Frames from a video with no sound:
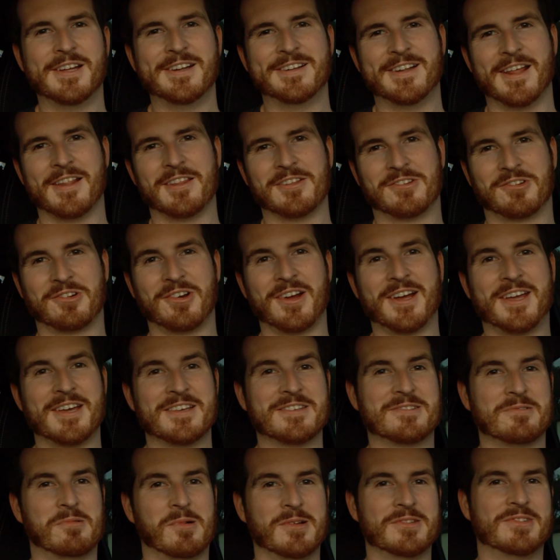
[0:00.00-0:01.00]
Now, the trick
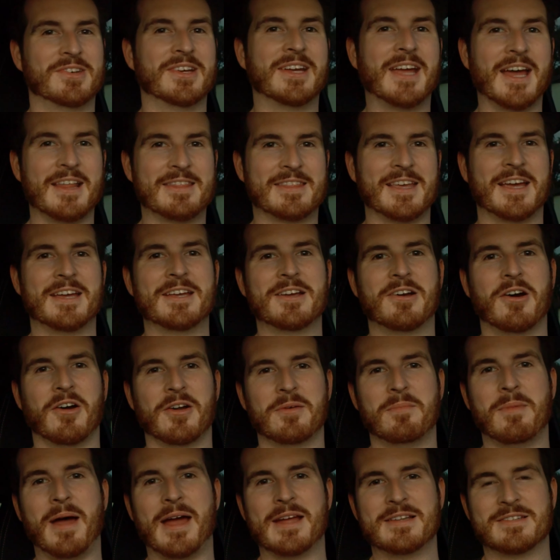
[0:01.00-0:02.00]
is once you get there, you got
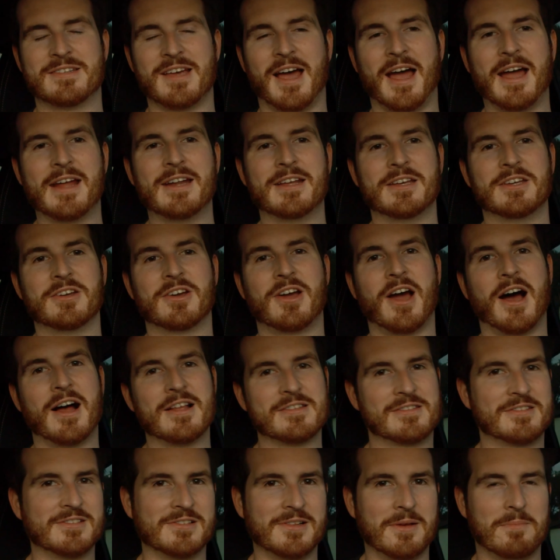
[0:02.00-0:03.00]
to maintain it. You
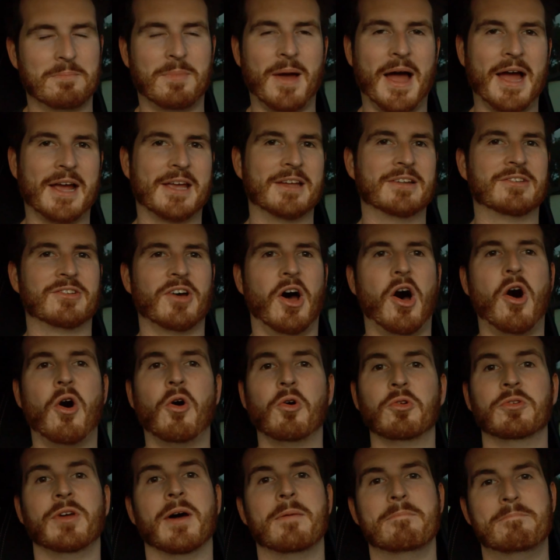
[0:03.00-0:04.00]
can't slip back into
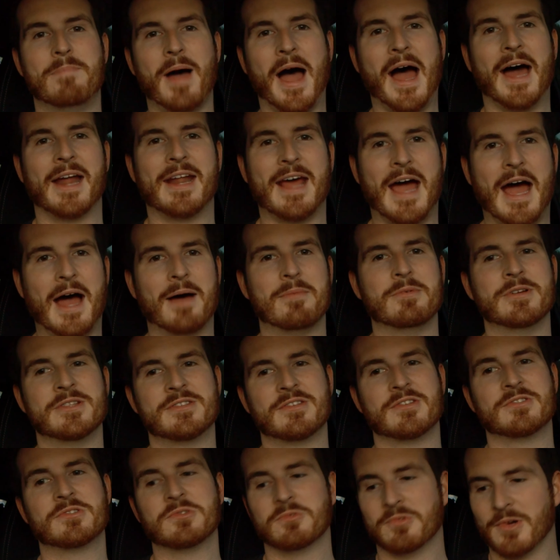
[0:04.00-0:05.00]
old bad
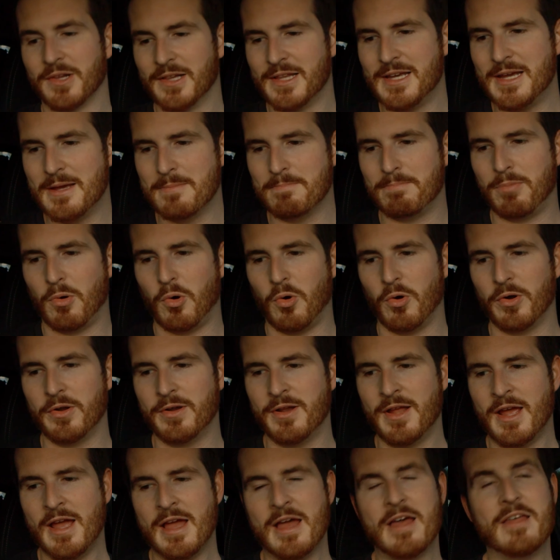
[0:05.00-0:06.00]
habits. It's really
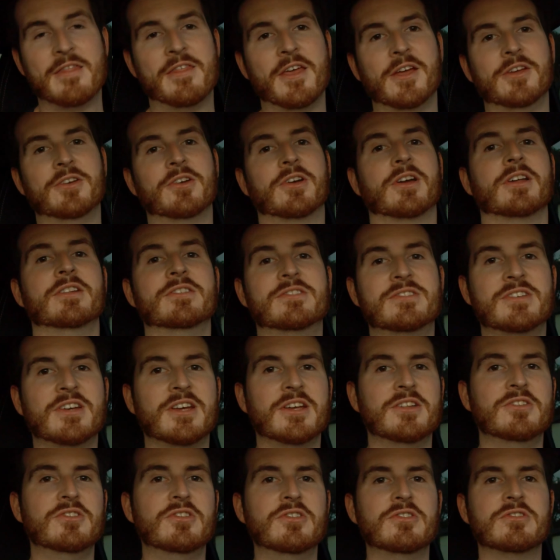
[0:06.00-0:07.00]
important that you
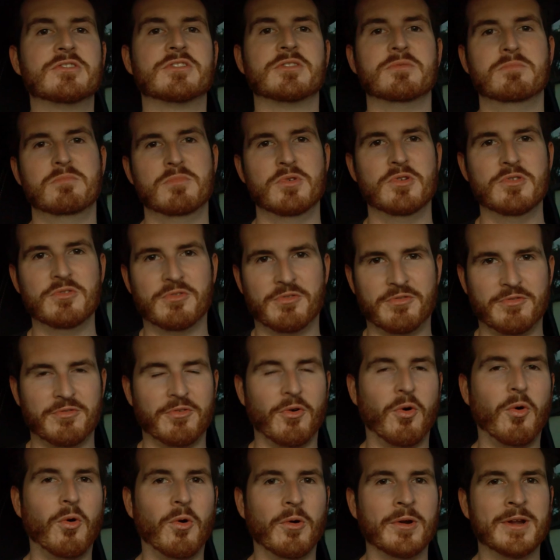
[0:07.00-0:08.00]
continue to move
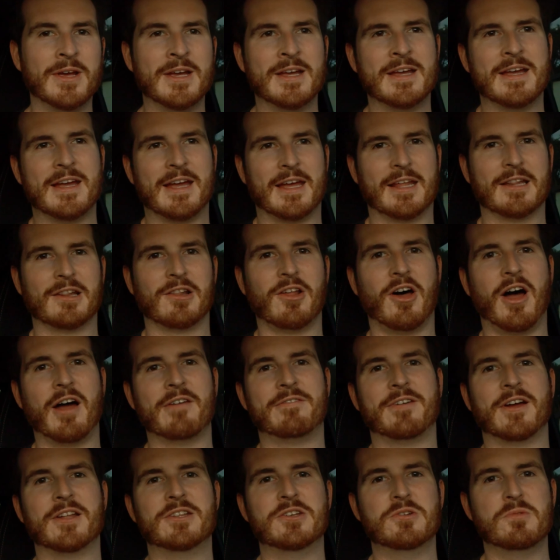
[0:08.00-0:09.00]
forward in
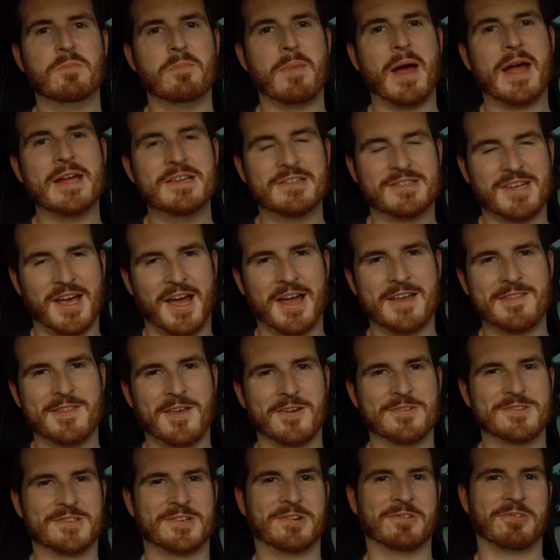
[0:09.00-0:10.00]
life and you maintain
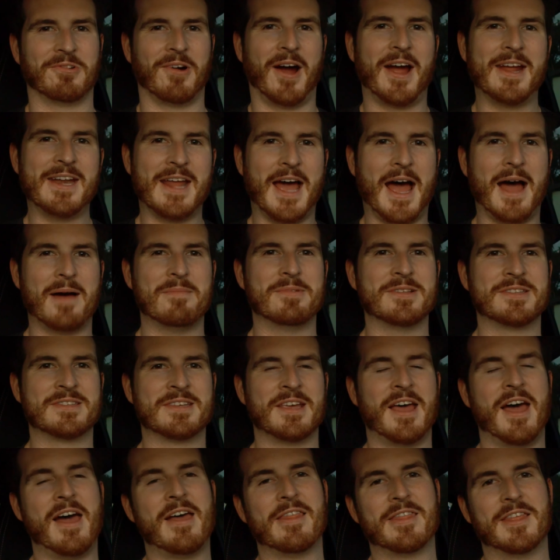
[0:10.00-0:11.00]
those great habits
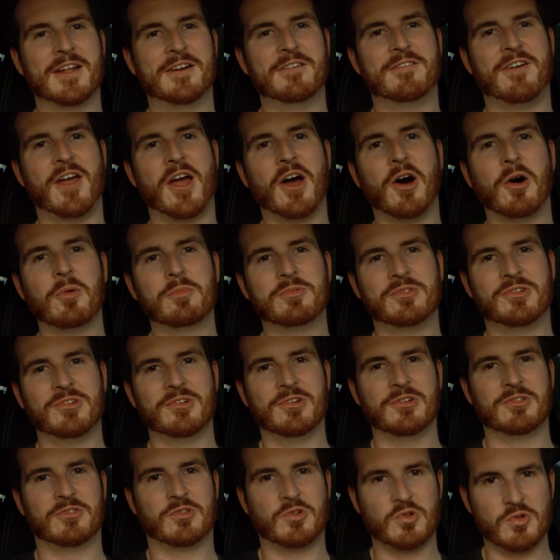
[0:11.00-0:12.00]
that have helped
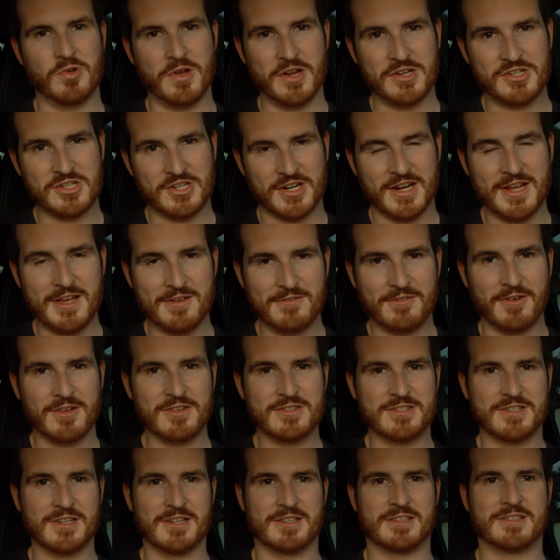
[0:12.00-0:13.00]
you to achieve
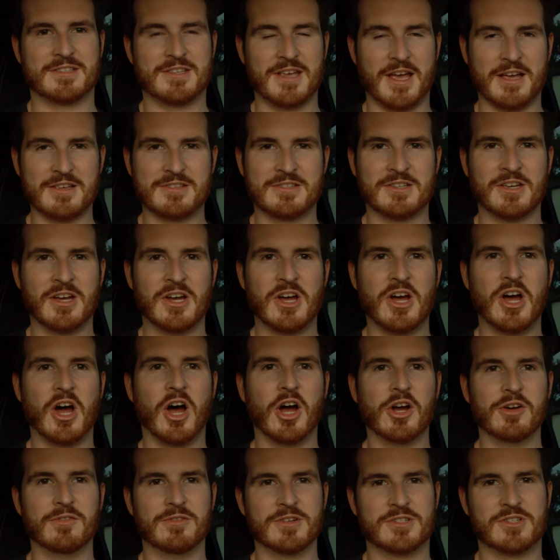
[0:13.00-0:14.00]
success
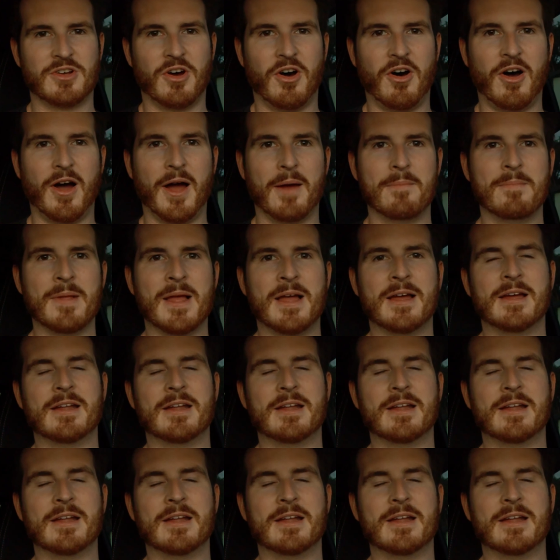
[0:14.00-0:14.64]
over time.